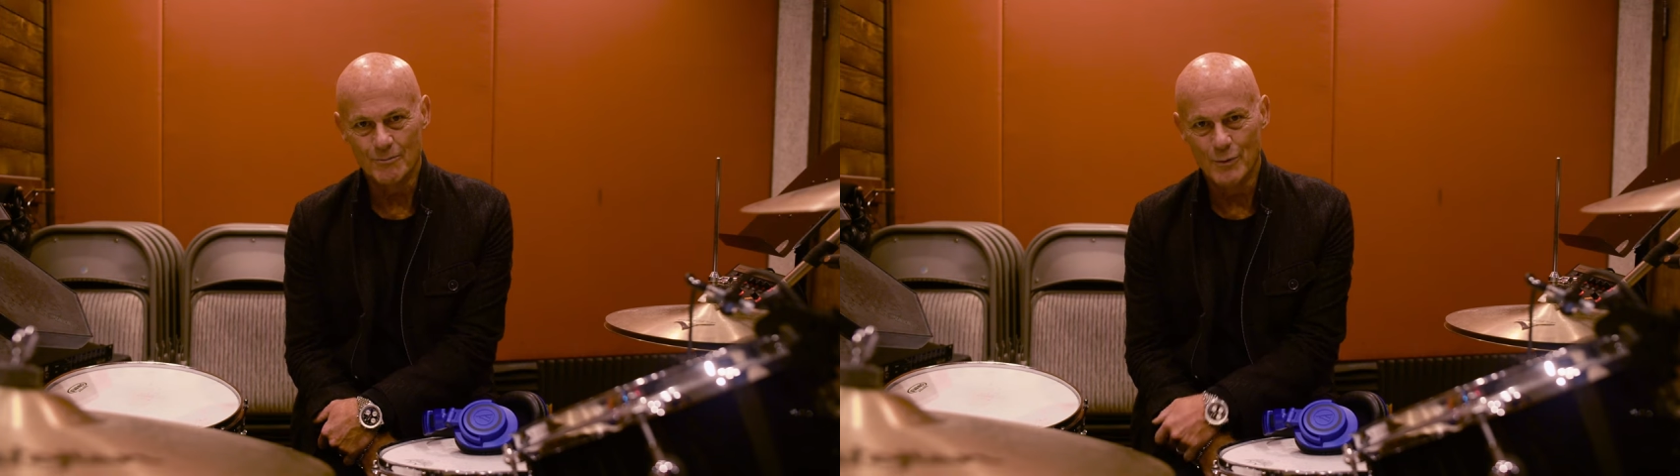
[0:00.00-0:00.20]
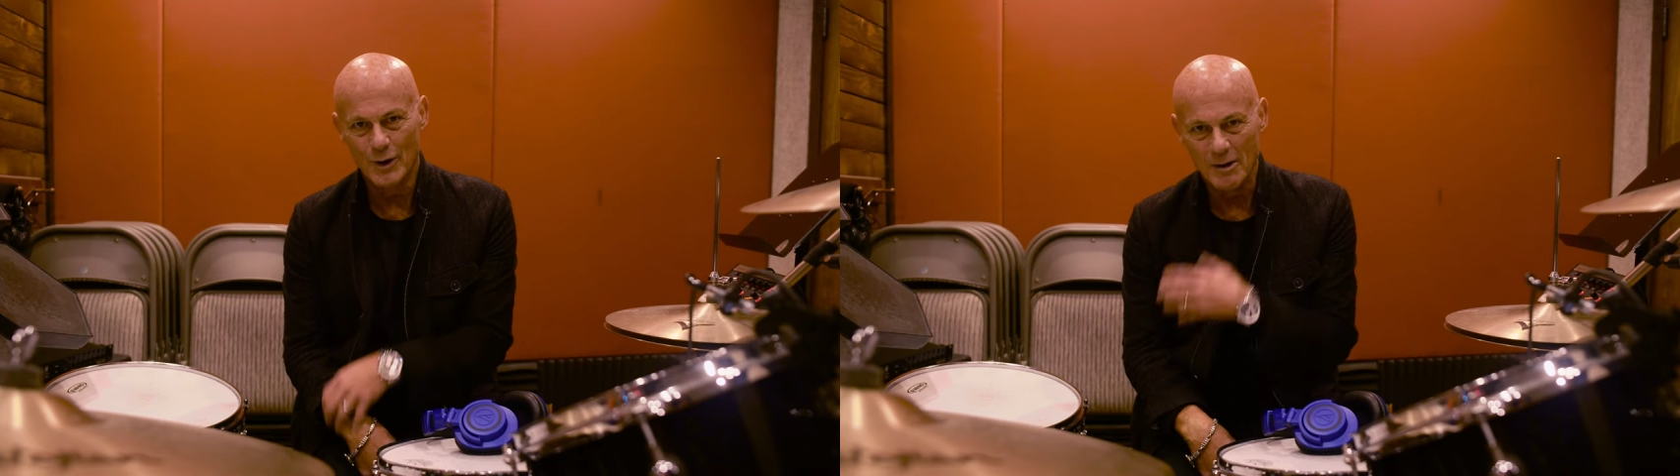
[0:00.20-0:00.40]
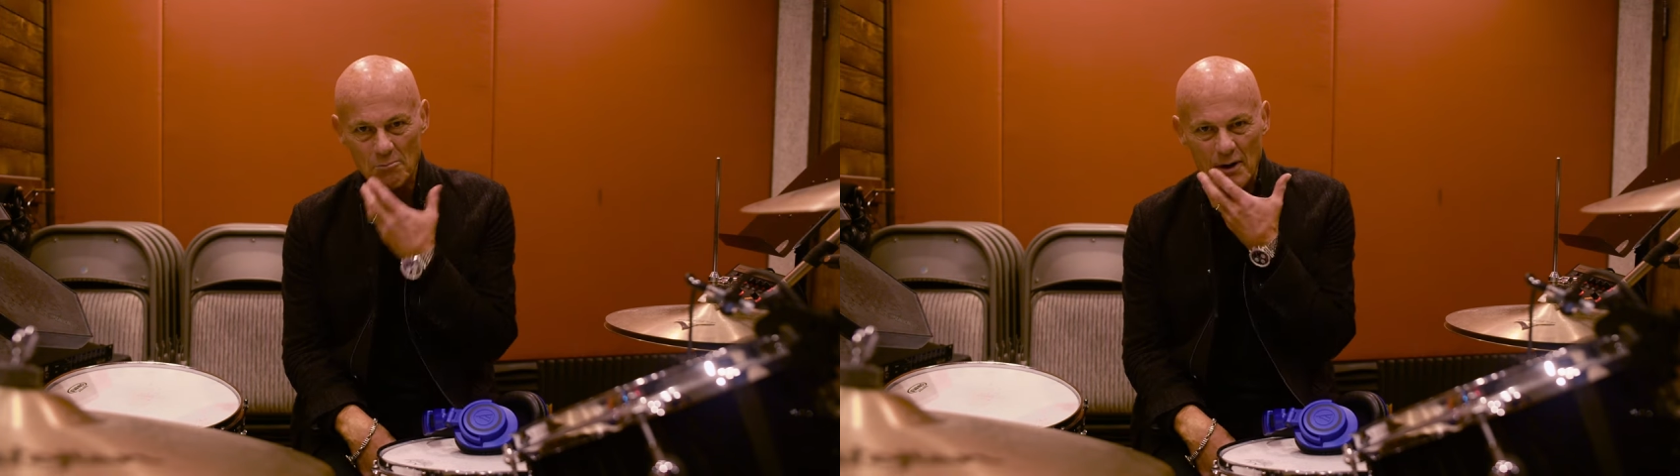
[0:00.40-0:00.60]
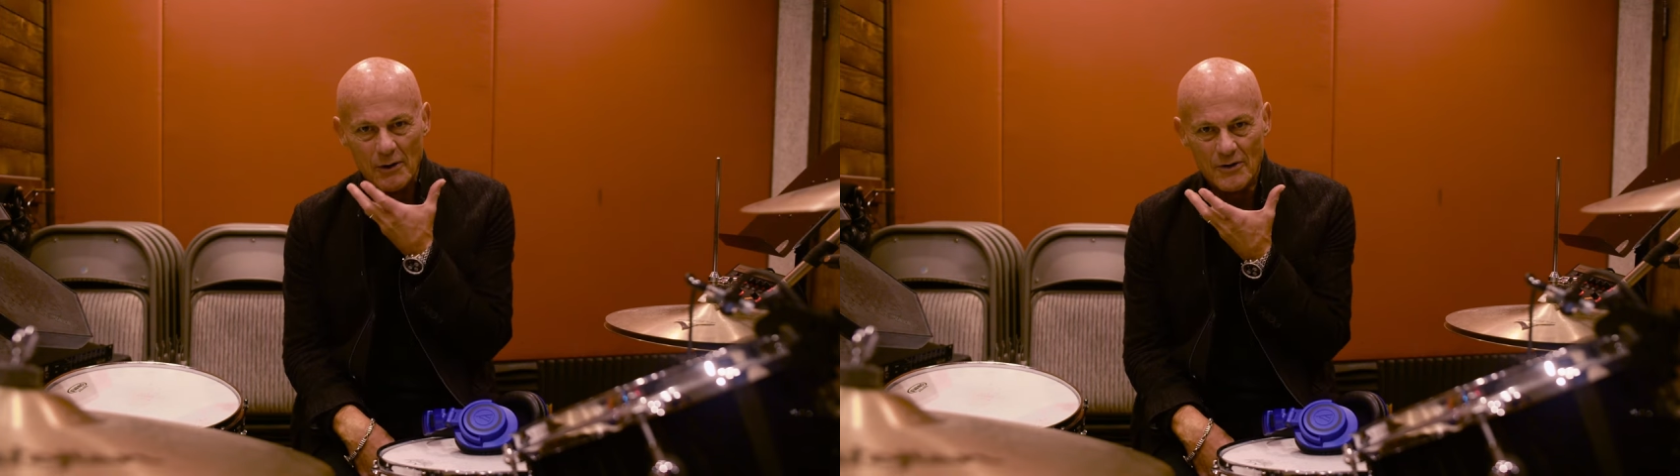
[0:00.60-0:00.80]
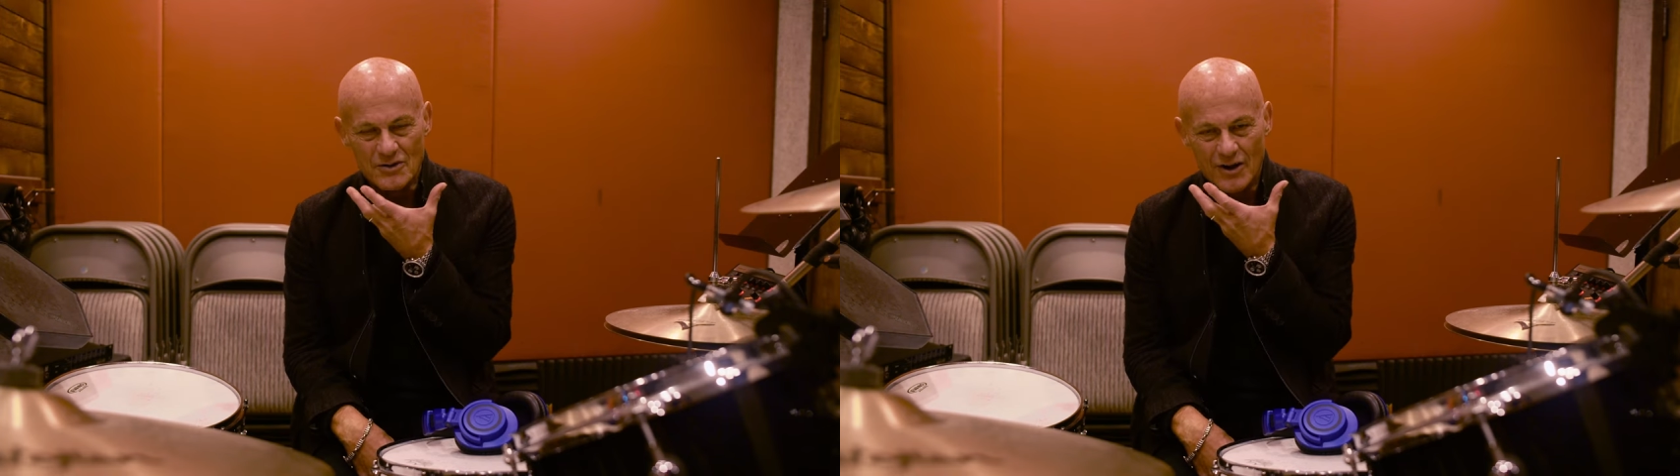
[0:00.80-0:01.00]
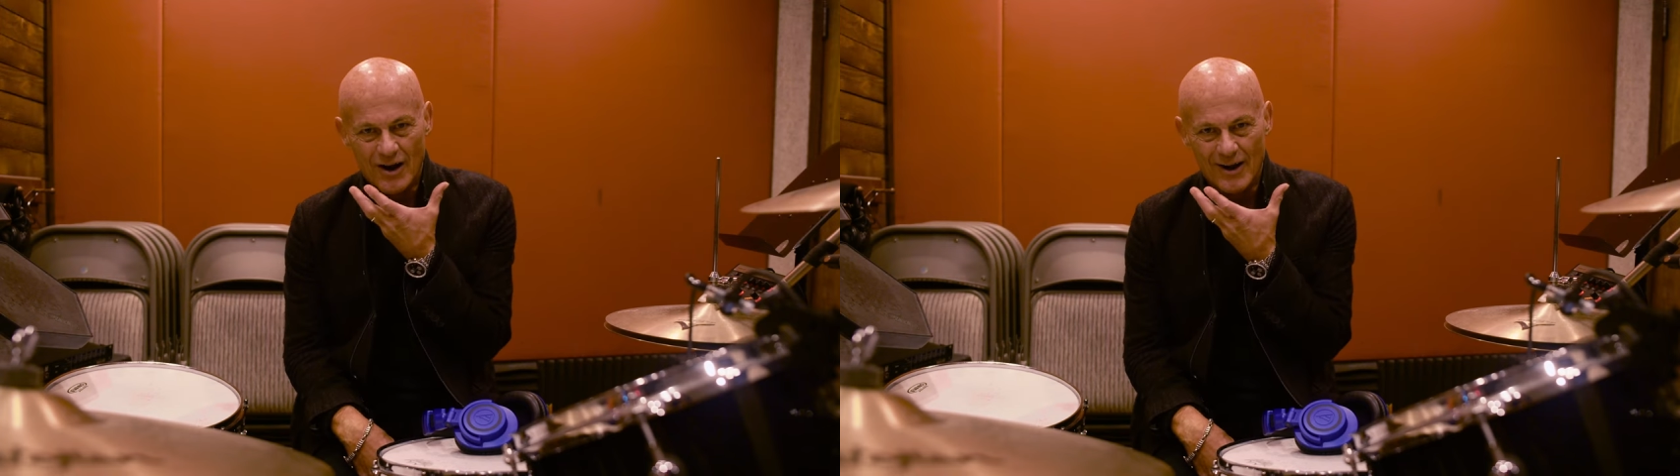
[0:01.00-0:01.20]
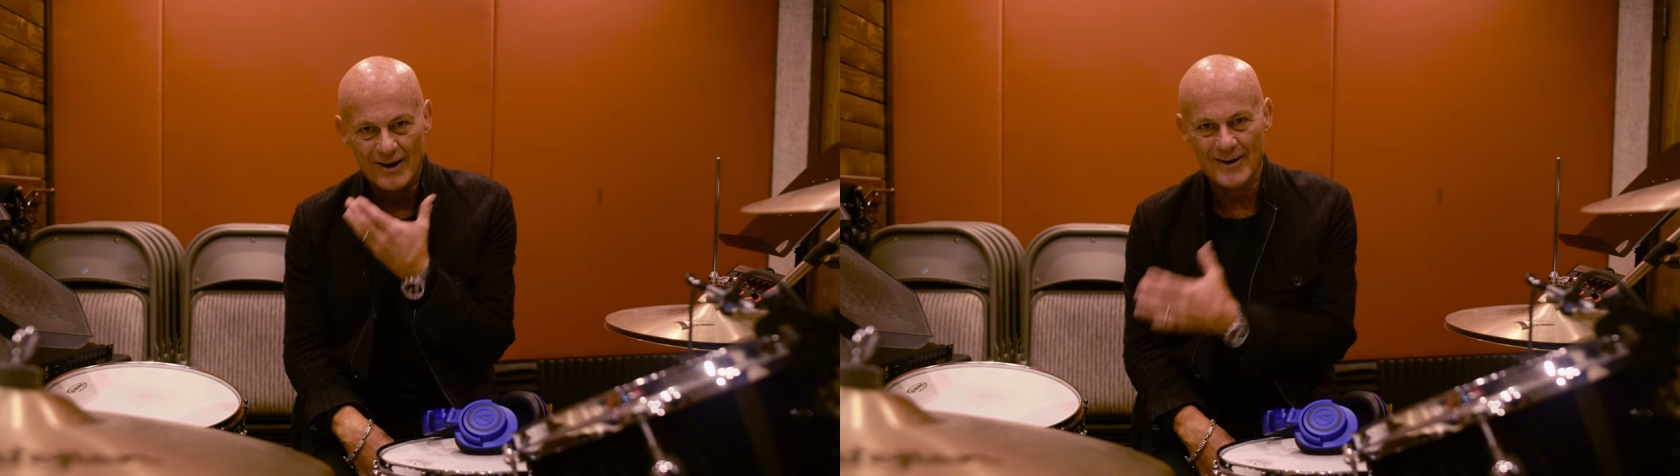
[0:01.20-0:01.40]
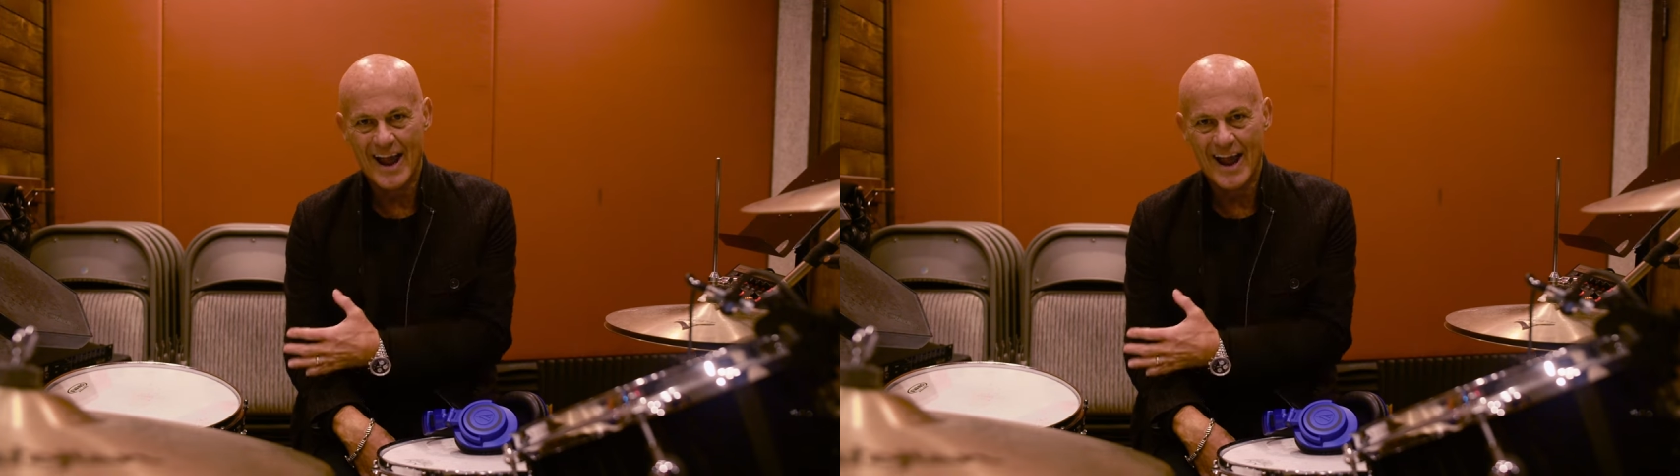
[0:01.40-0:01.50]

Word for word: putting beards on and